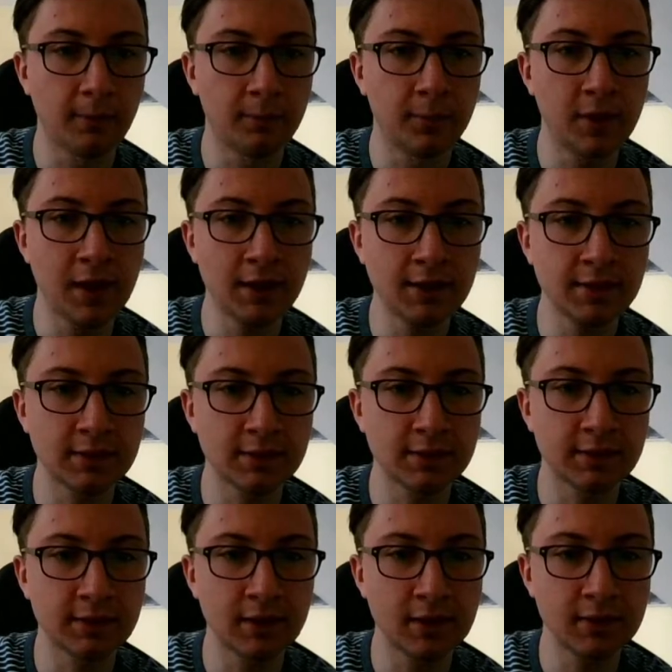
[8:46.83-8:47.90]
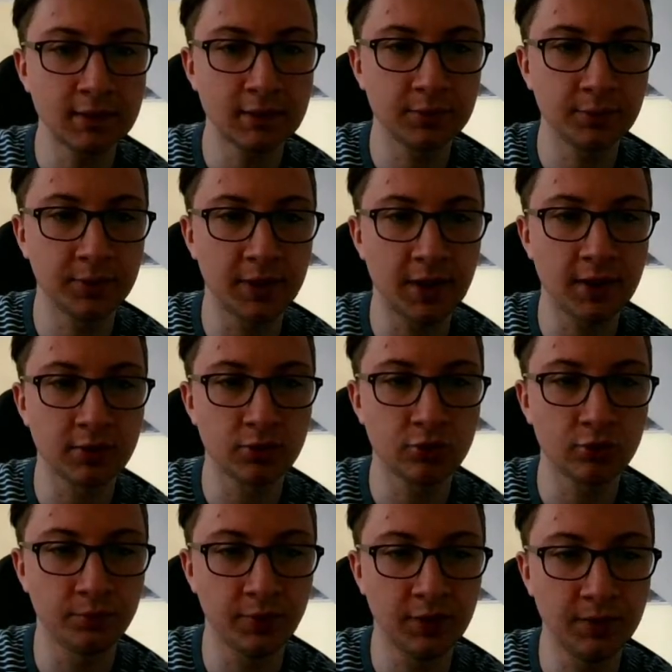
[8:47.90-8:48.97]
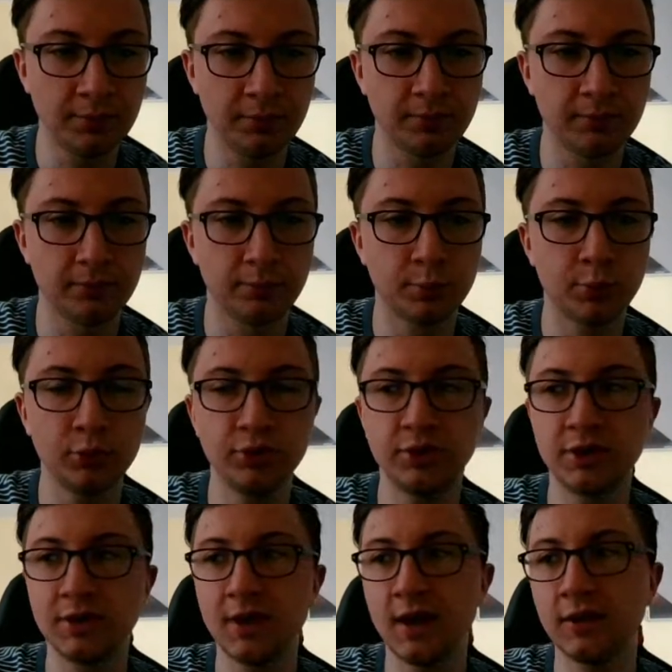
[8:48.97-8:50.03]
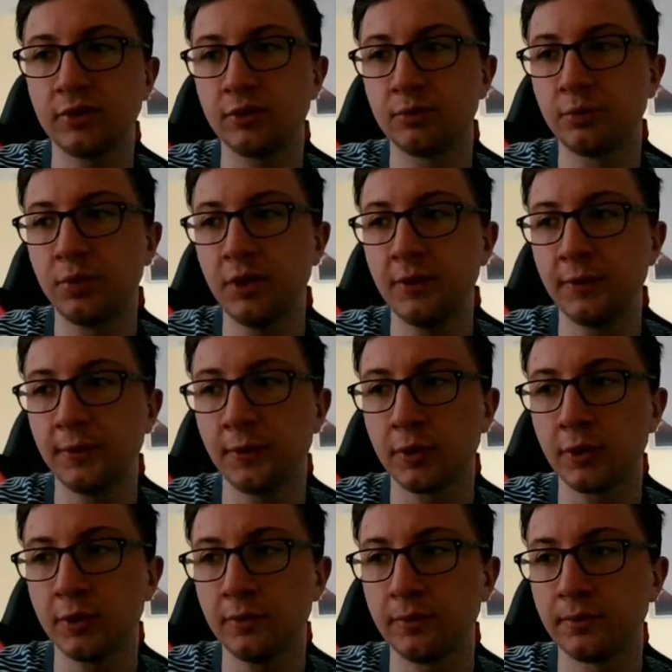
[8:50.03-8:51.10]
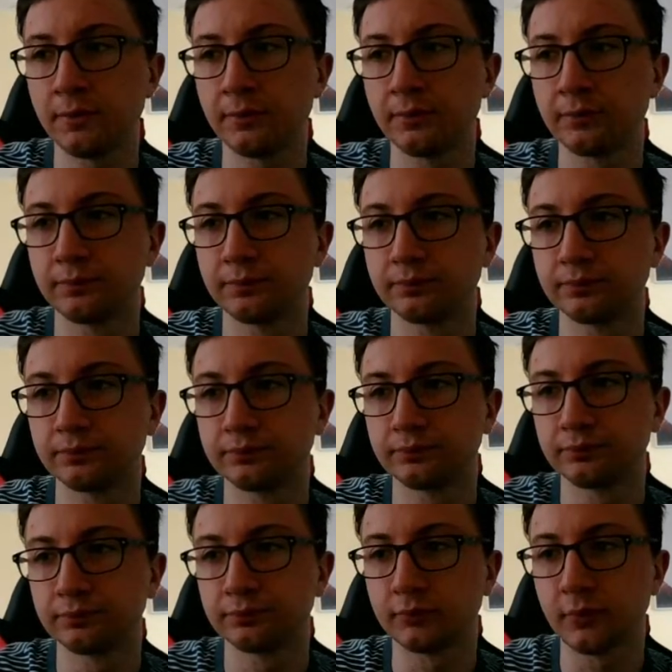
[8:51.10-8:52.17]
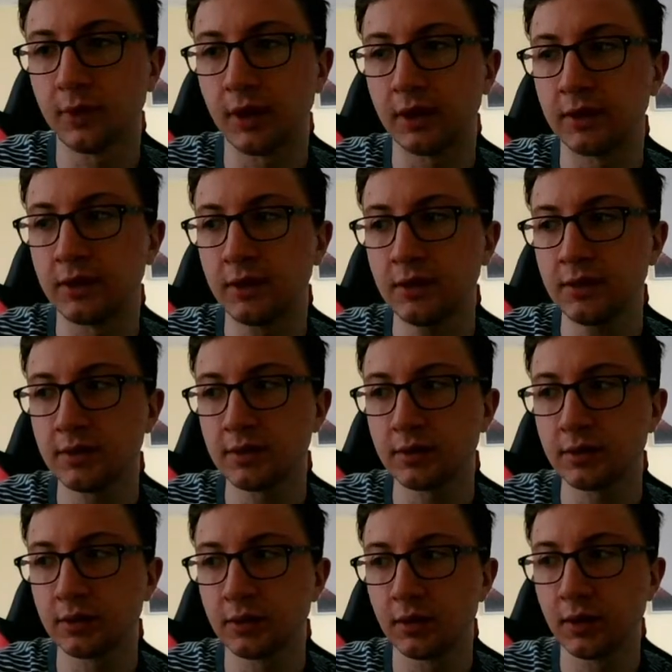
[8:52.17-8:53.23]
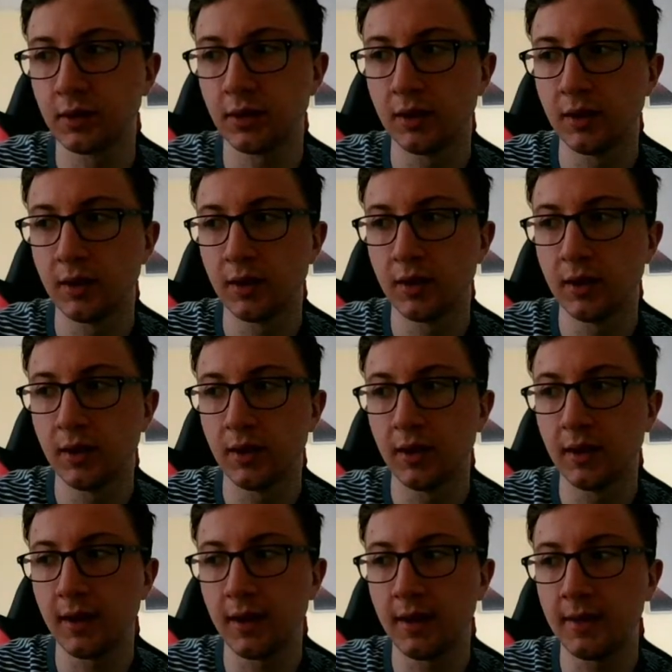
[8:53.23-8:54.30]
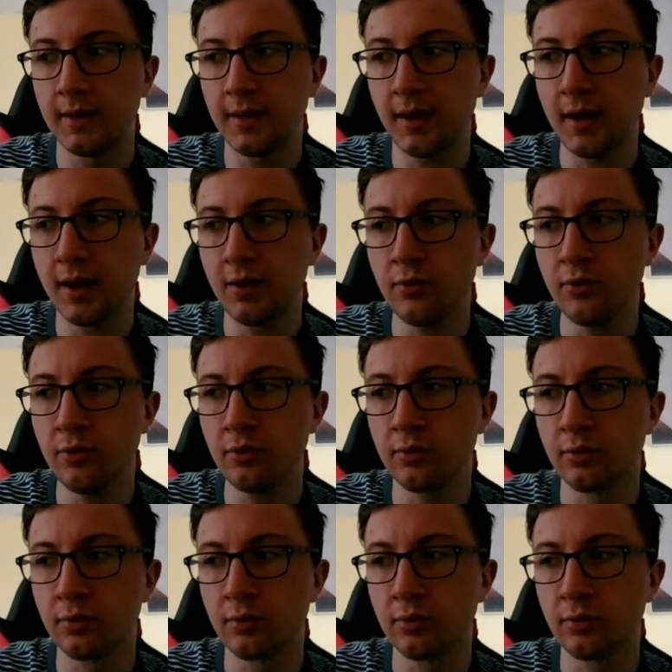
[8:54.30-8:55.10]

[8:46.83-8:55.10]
Black's standard plan should be put the knight on b4, like this, and now